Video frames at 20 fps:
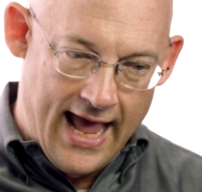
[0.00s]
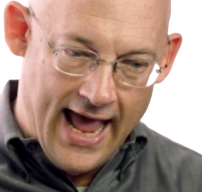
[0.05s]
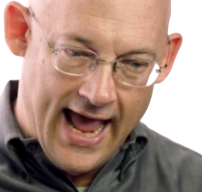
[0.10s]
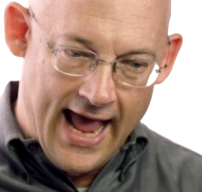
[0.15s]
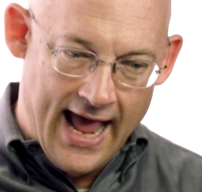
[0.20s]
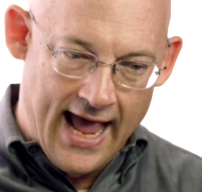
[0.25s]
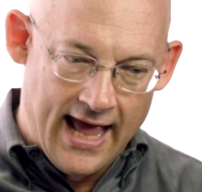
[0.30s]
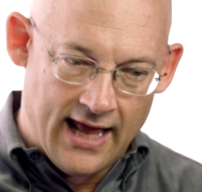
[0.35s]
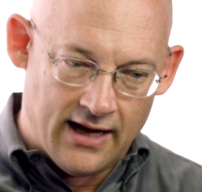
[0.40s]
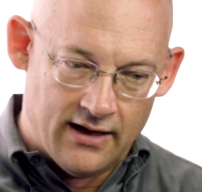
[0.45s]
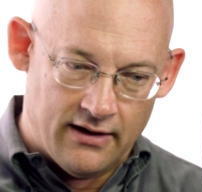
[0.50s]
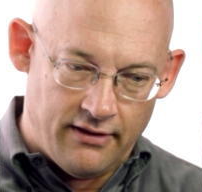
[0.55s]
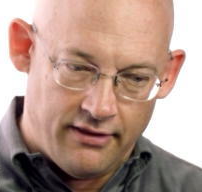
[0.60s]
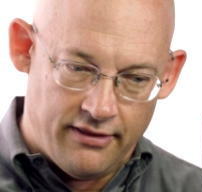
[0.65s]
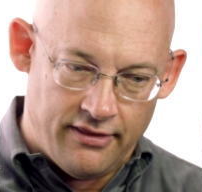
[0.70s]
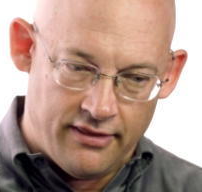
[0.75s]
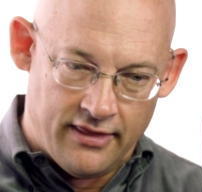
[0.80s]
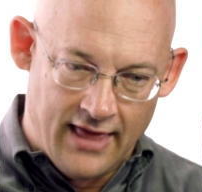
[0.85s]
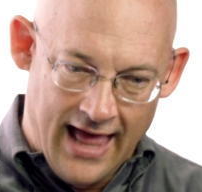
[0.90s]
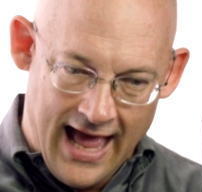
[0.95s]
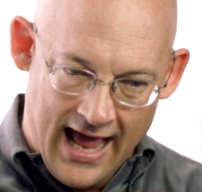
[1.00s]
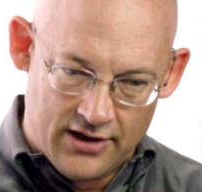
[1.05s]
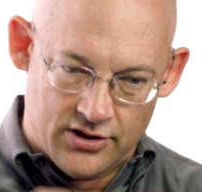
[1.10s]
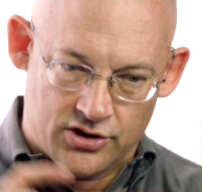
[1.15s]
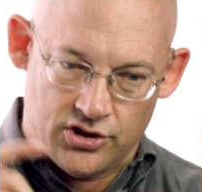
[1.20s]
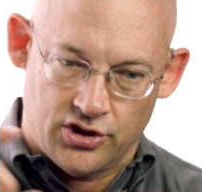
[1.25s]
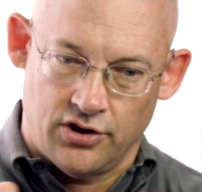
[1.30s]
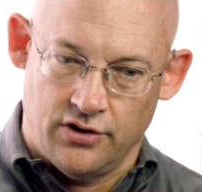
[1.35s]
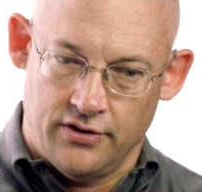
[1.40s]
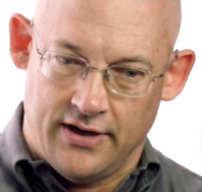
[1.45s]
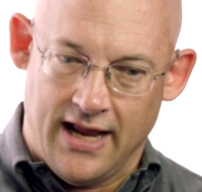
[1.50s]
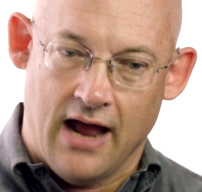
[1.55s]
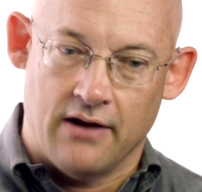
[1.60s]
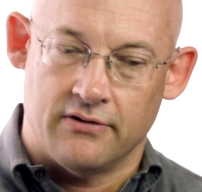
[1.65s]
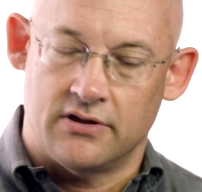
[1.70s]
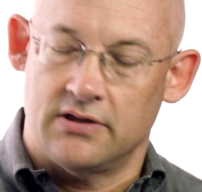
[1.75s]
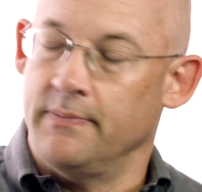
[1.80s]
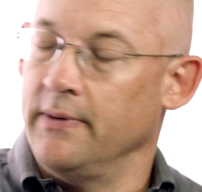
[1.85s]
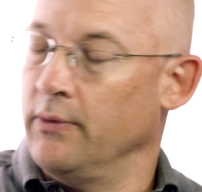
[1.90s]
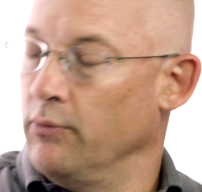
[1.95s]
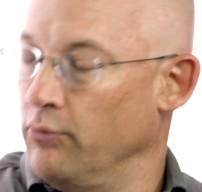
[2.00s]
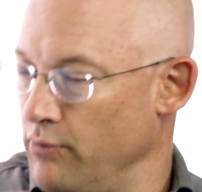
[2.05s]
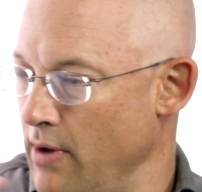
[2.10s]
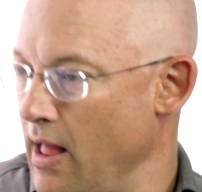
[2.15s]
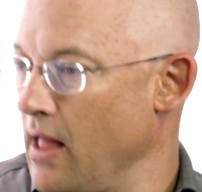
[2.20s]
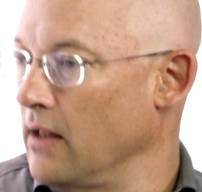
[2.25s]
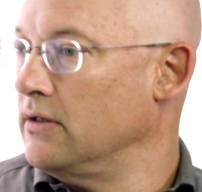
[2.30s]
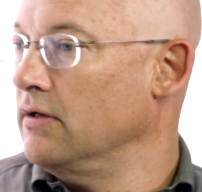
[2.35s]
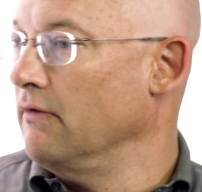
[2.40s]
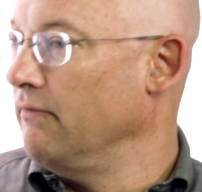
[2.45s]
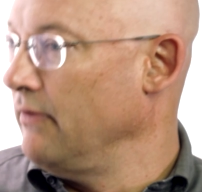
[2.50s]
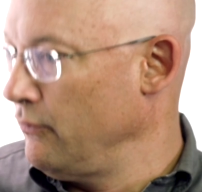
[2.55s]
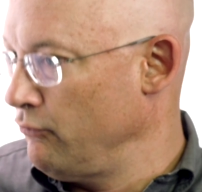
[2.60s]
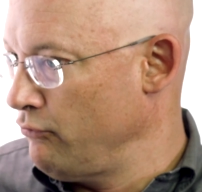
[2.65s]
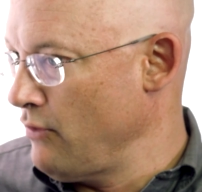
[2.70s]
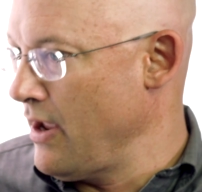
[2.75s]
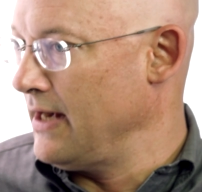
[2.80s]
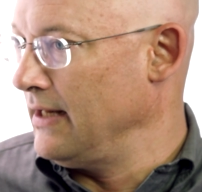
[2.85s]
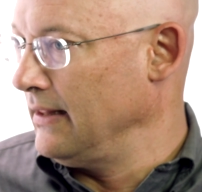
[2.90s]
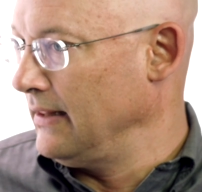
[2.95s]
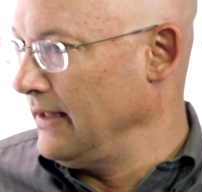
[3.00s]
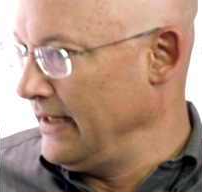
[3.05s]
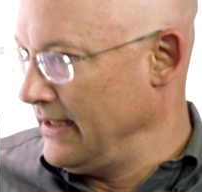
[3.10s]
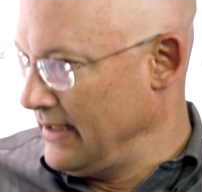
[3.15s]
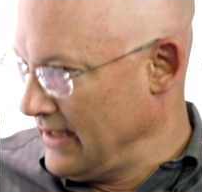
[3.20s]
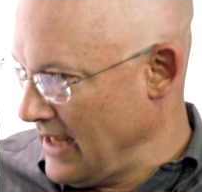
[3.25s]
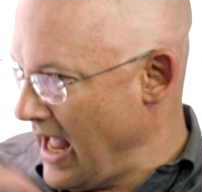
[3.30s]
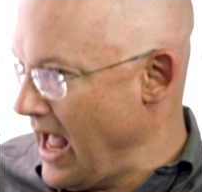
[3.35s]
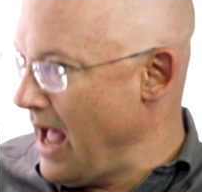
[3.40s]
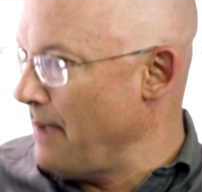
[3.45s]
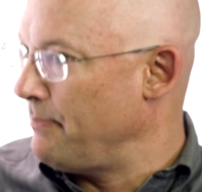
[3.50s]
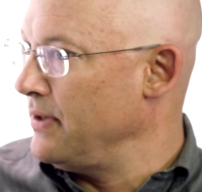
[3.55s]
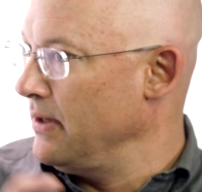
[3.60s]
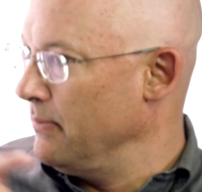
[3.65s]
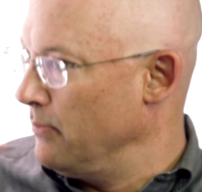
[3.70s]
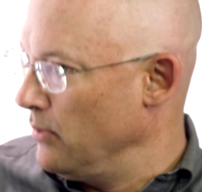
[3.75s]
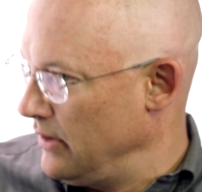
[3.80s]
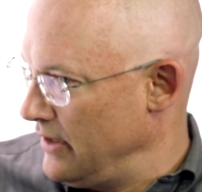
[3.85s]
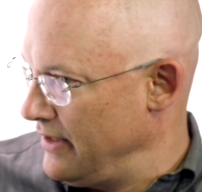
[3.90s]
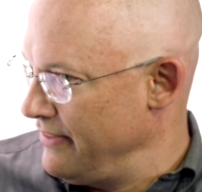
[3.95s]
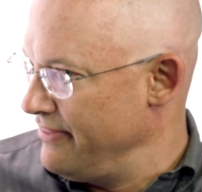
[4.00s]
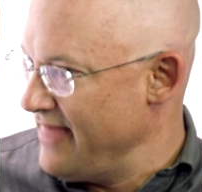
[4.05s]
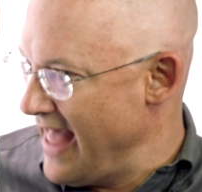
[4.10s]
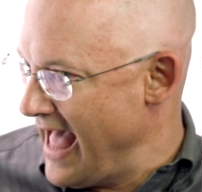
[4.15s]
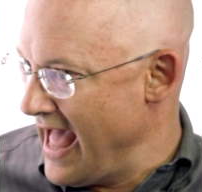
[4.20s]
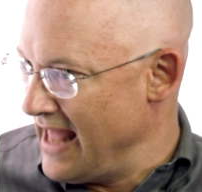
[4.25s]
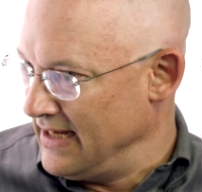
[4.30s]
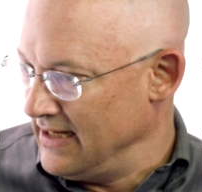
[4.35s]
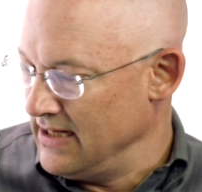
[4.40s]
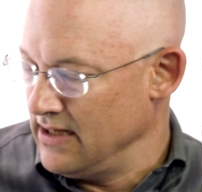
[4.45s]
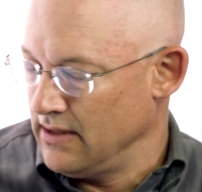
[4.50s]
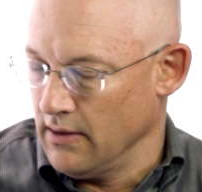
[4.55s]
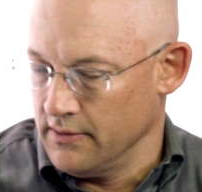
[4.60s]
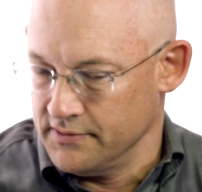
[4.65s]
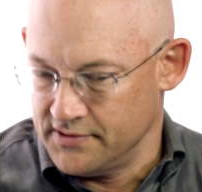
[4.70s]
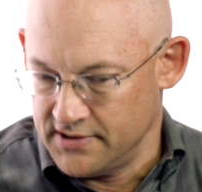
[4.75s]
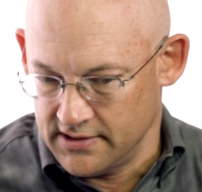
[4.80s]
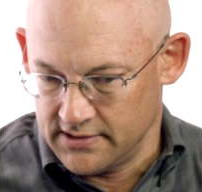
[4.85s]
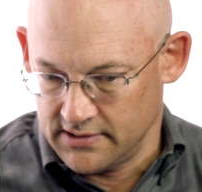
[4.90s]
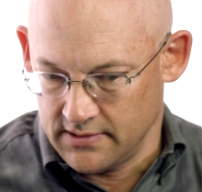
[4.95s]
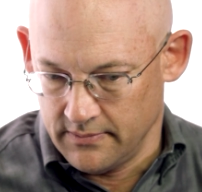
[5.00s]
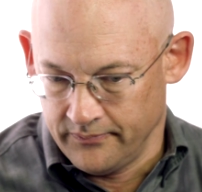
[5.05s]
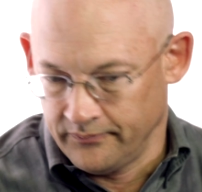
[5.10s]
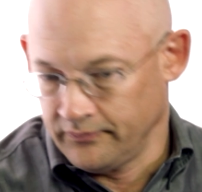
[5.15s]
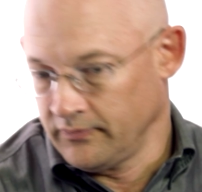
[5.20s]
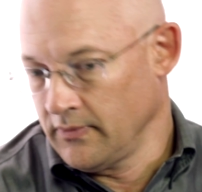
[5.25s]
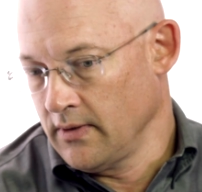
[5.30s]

And that turned out to be relatively readily copyable in that ecosystem,